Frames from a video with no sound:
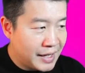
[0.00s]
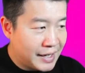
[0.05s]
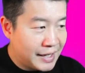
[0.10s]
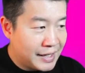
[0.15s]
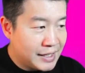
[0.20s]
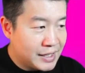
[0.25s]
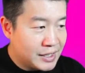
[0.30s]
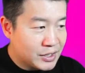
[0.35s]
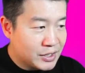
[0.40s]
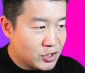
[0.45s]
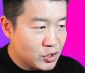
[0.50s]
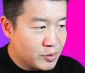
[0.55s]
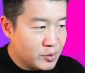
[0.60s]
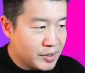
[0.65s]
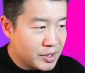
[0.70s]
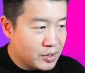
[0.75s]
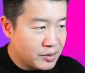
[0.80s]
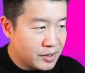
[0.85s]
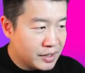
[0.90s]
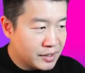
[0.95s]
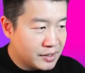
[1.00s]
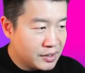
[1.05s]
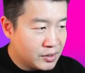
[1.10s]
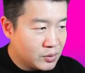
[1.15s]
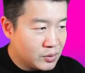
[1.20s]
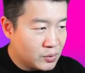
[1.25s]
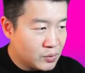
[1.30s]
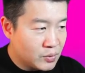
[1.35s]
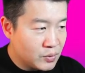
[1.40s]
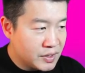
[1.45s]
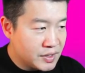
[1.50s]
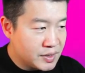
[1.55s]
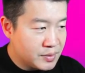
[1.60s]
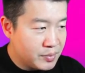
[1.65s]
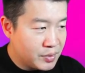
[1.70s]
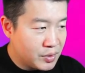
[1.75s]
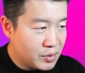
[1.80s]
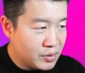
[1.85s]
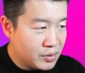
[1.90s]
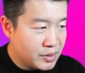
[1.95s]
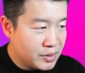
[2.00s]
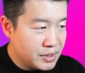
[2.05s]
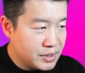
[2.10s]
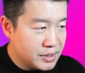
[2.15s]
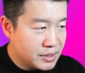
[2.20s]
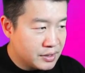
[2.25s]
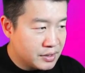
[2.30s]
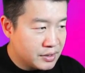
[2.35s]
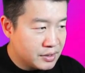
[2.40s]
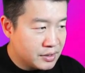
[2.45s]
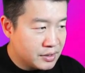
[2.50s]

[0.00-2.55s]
And then it's going to be connected to this point.